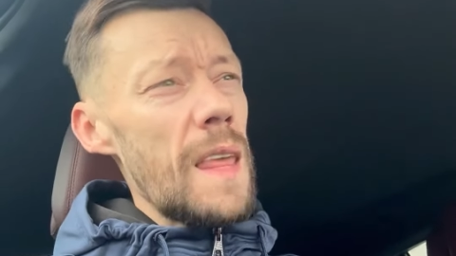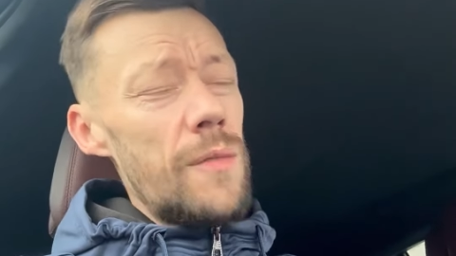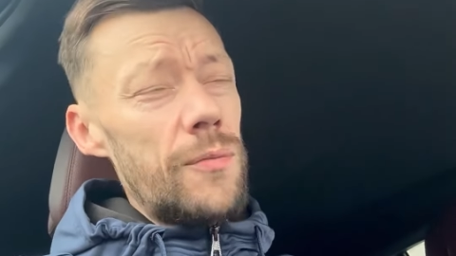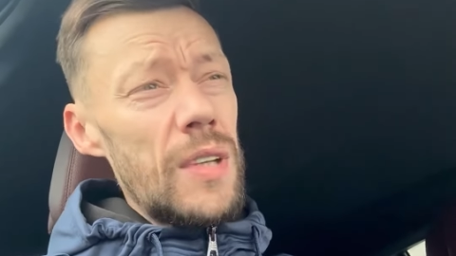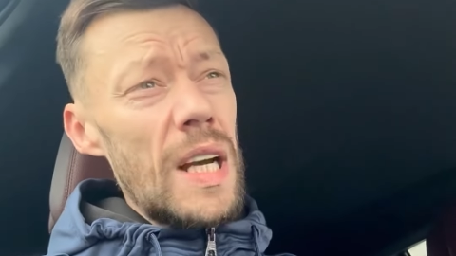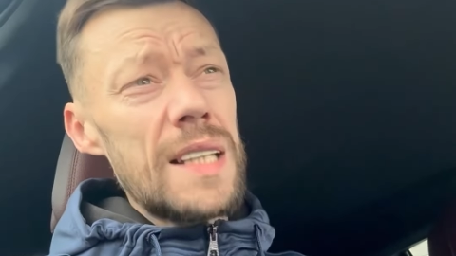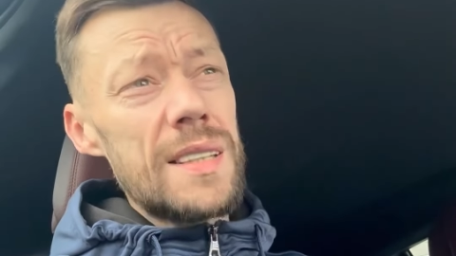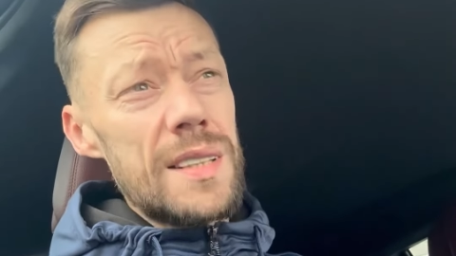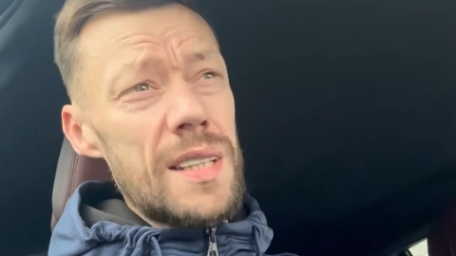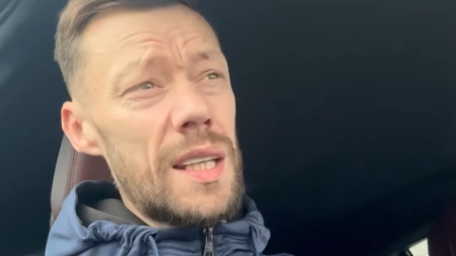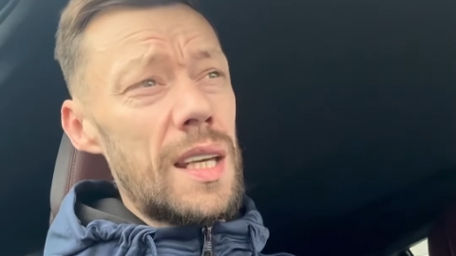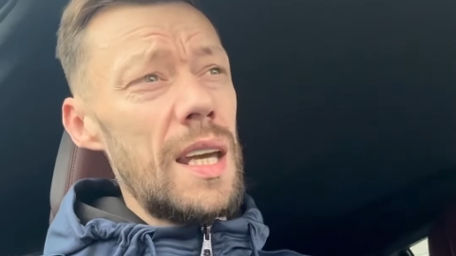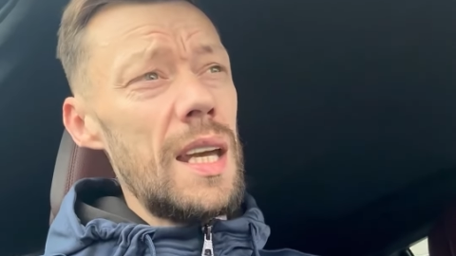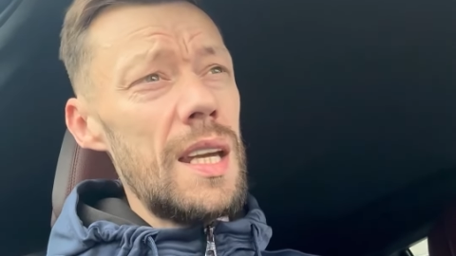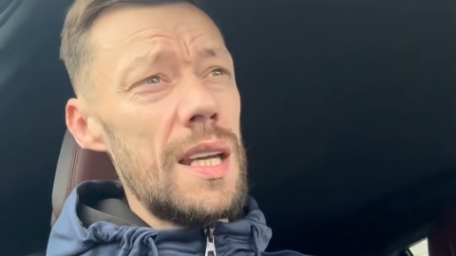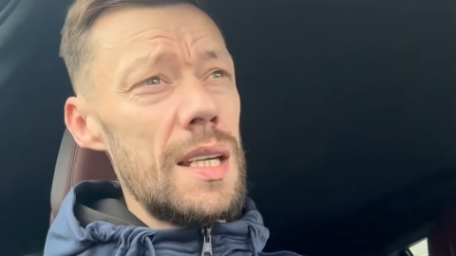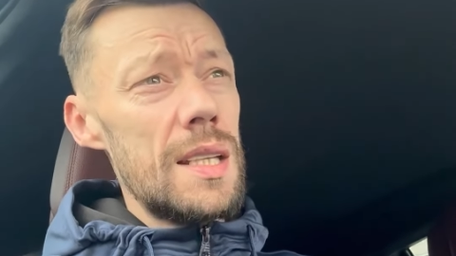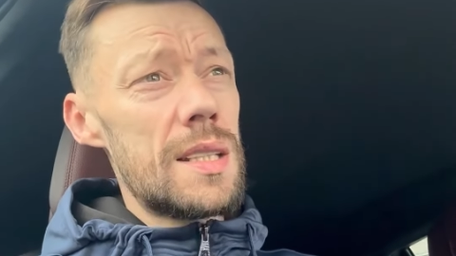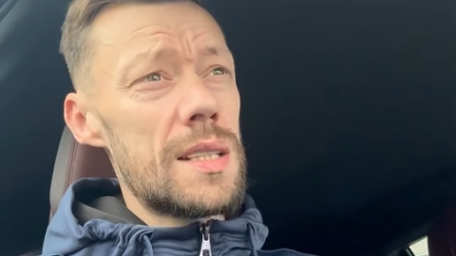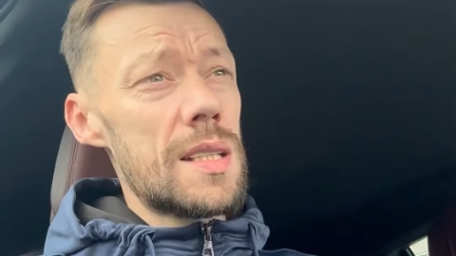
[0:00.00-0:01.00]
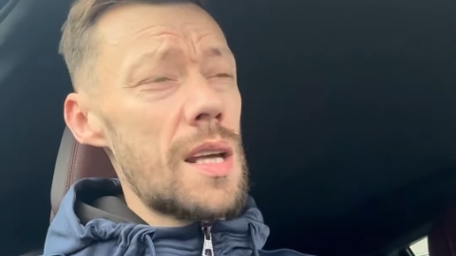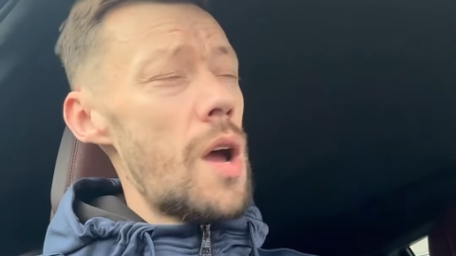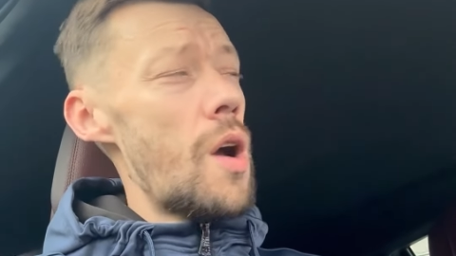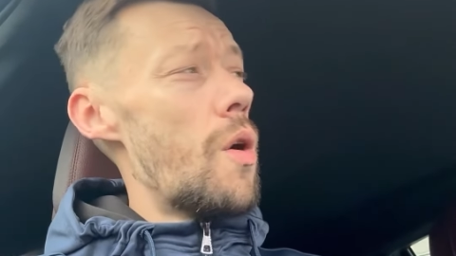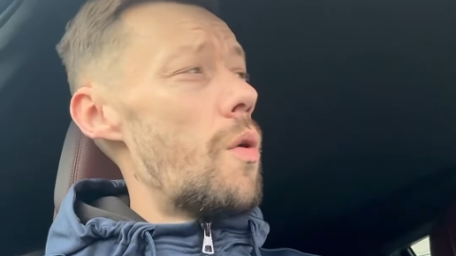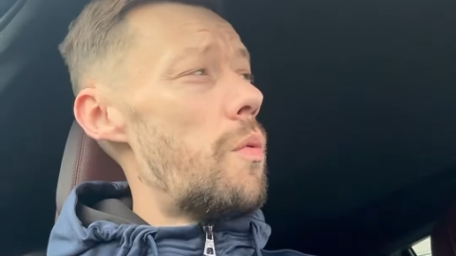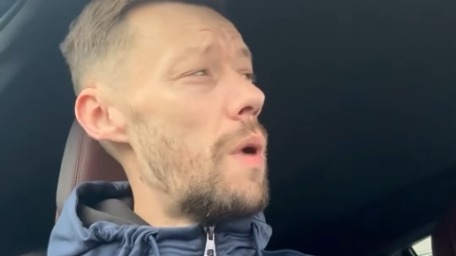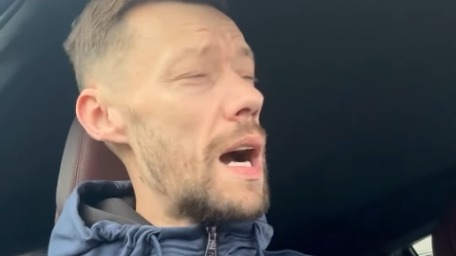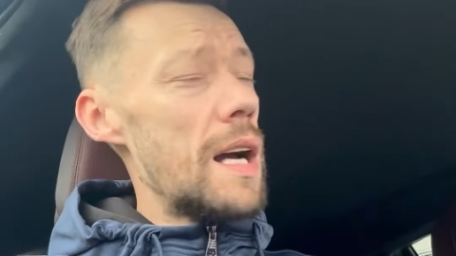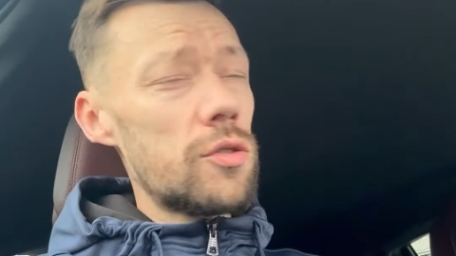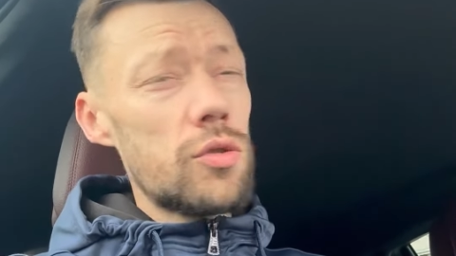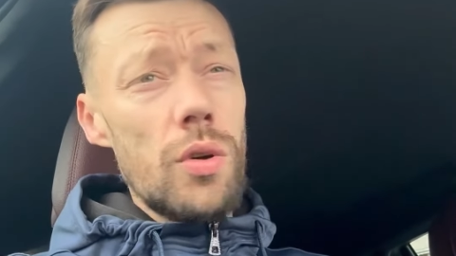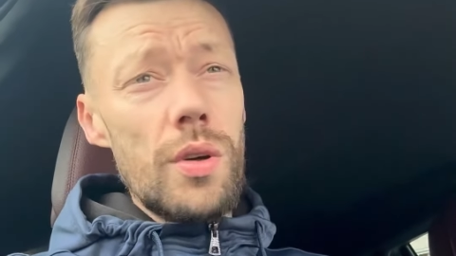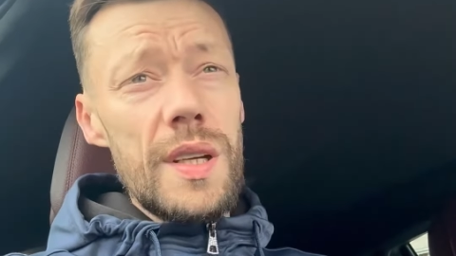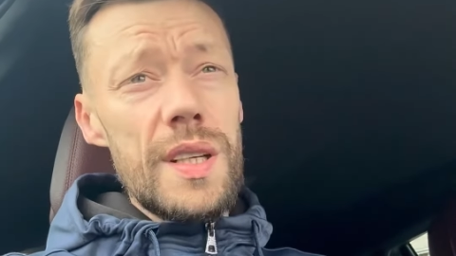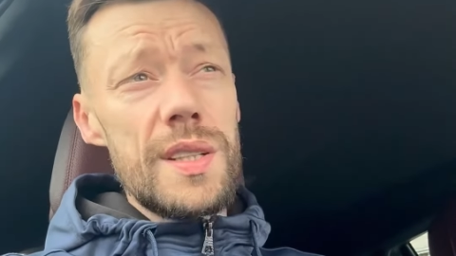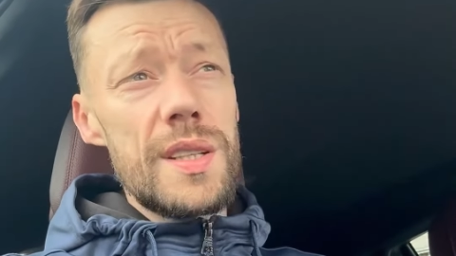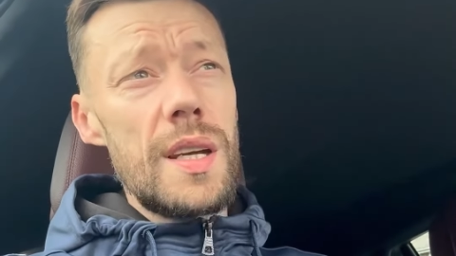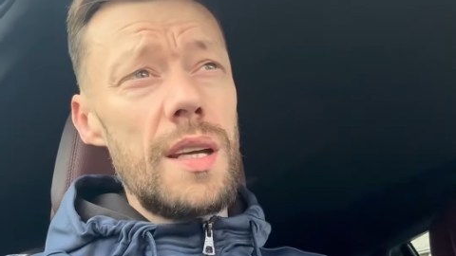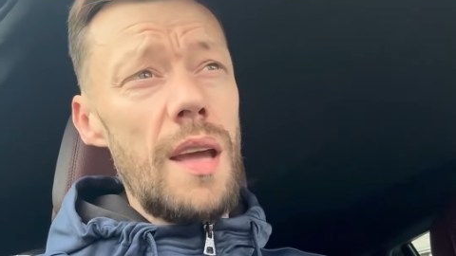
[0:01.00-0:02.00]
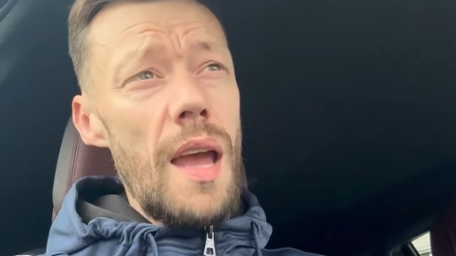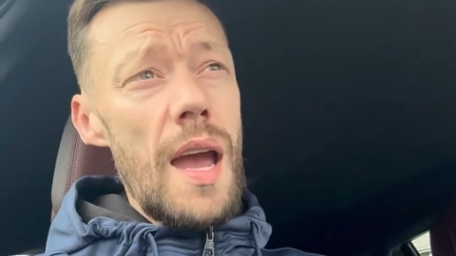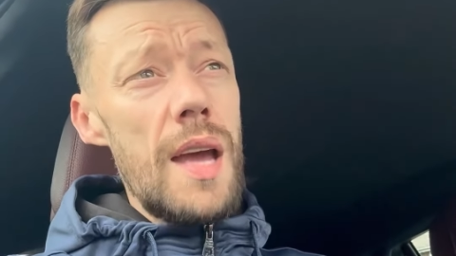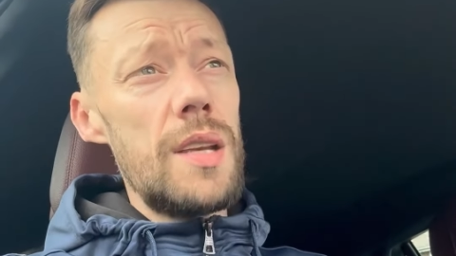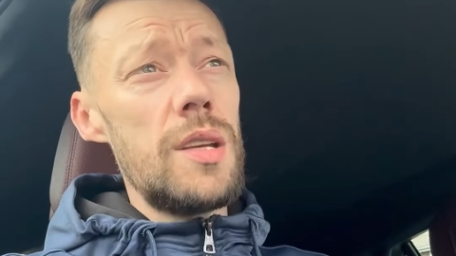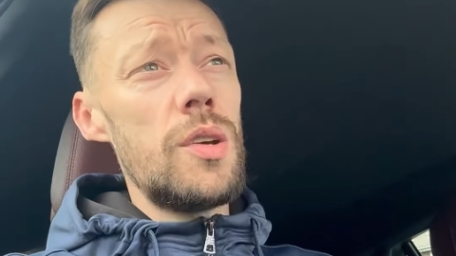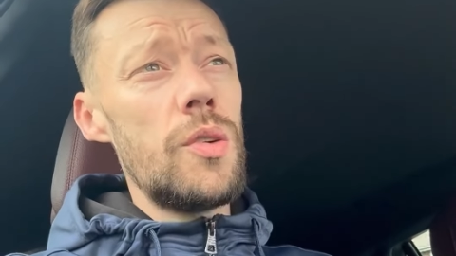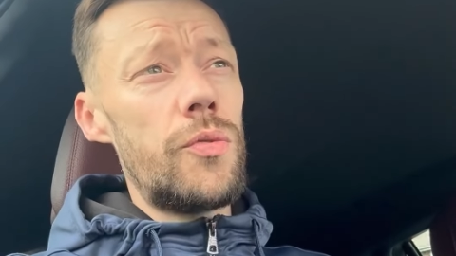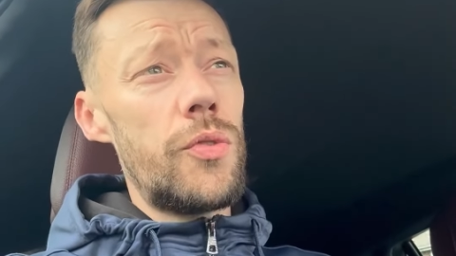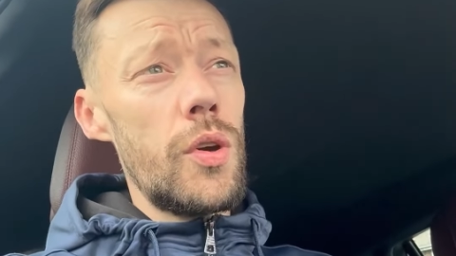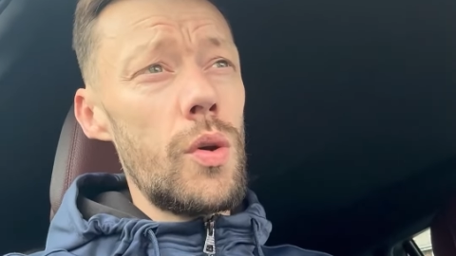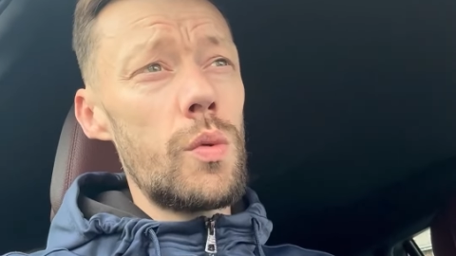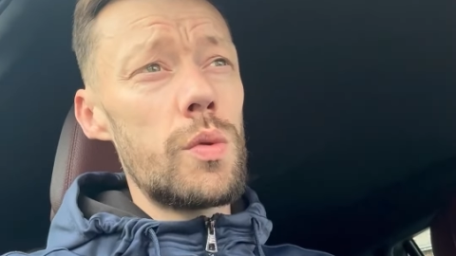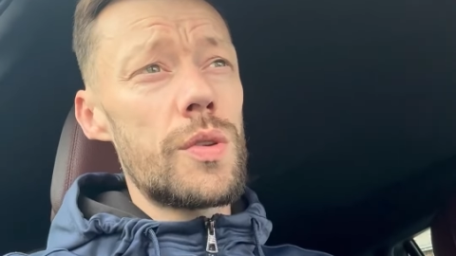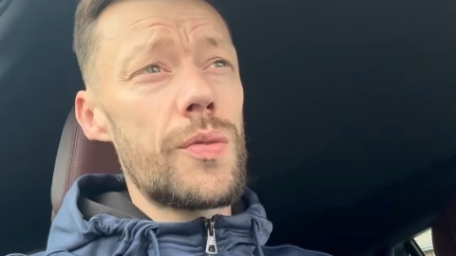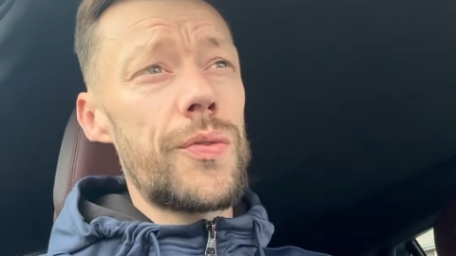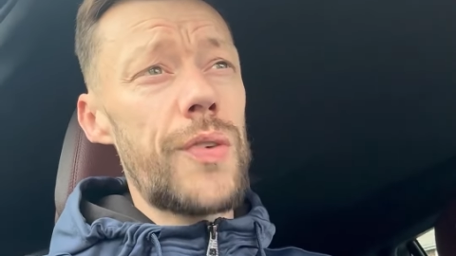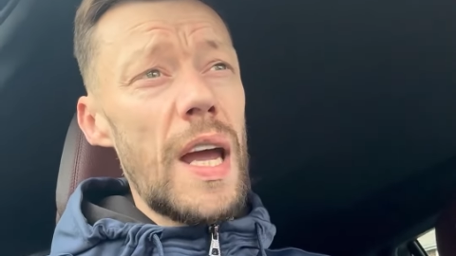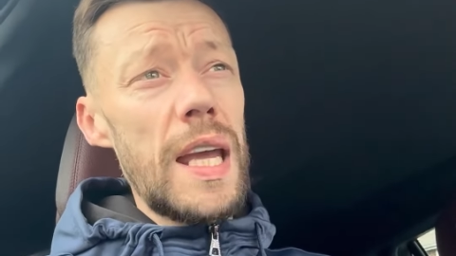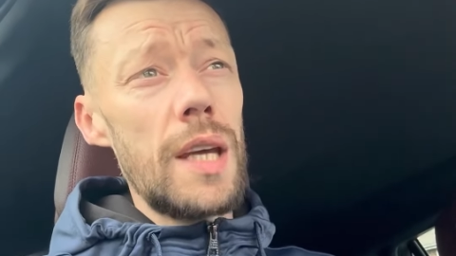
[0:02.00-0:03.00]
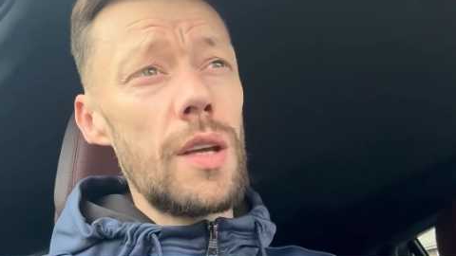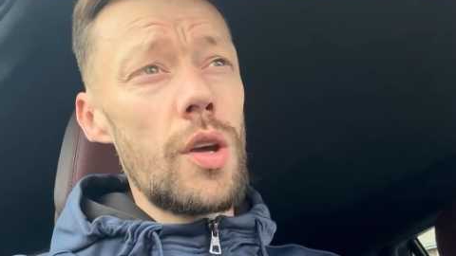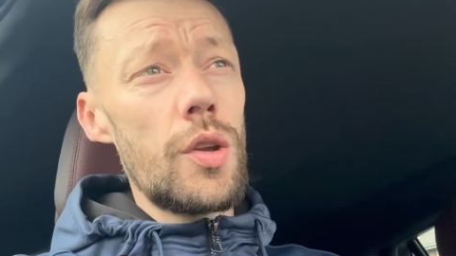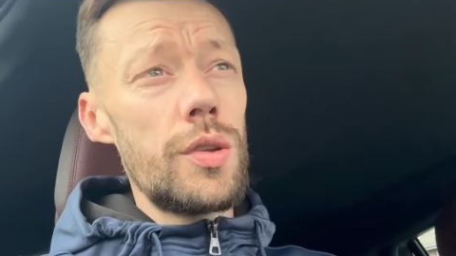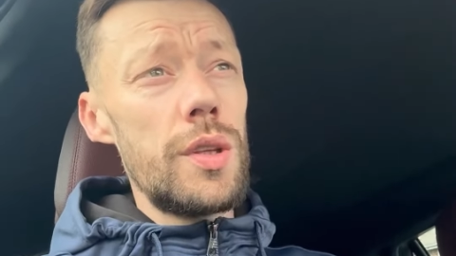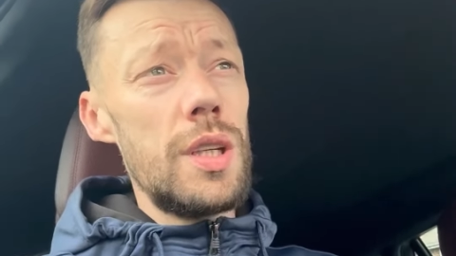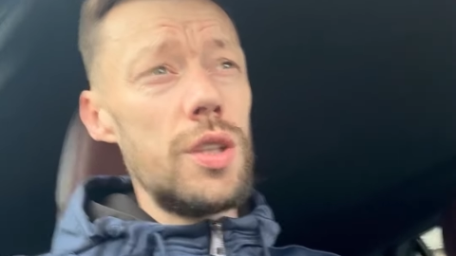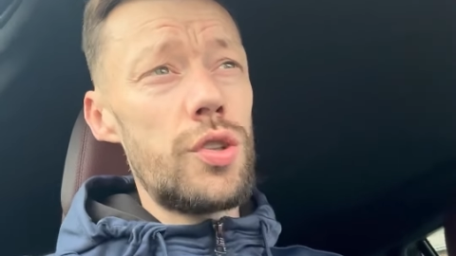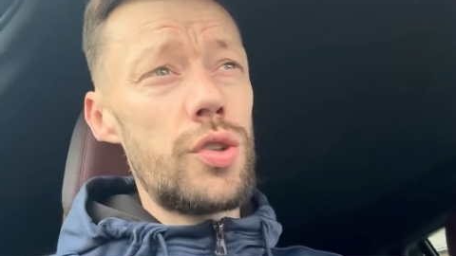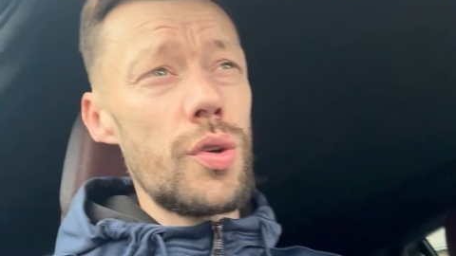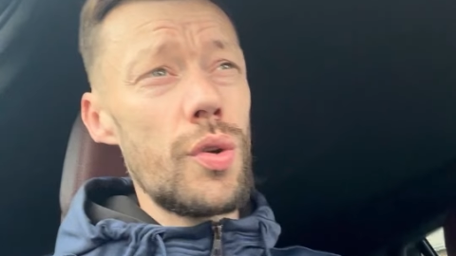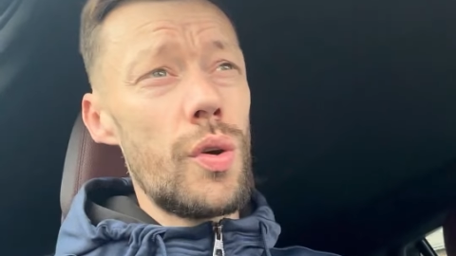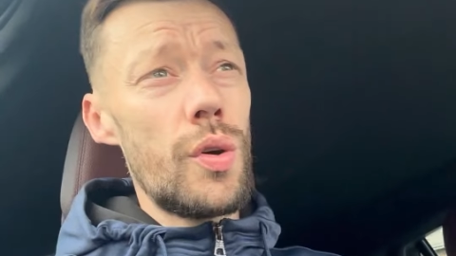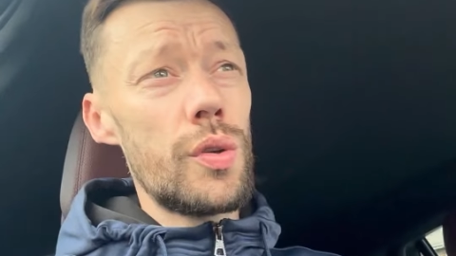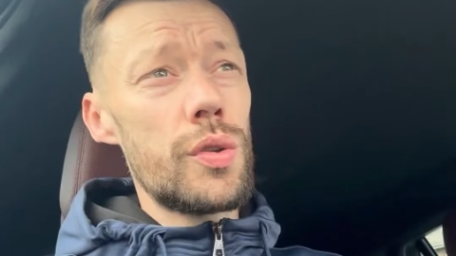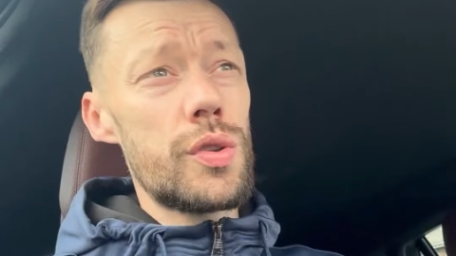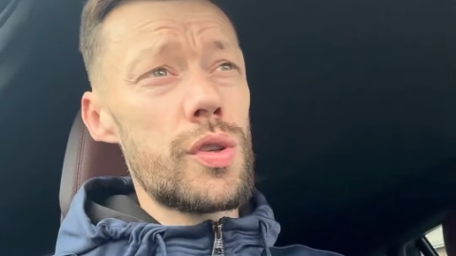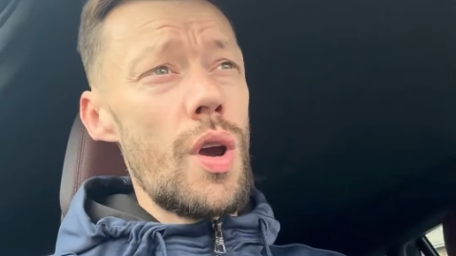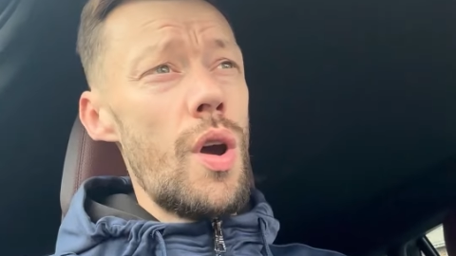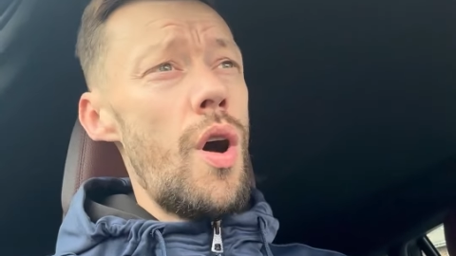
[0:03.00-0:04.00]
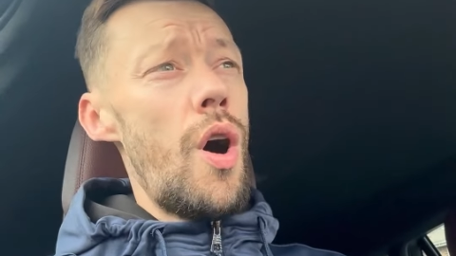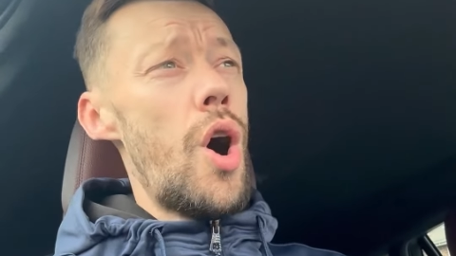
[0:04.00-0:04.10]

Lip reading: That's the case. Why do I want to see any of you fighting on these shows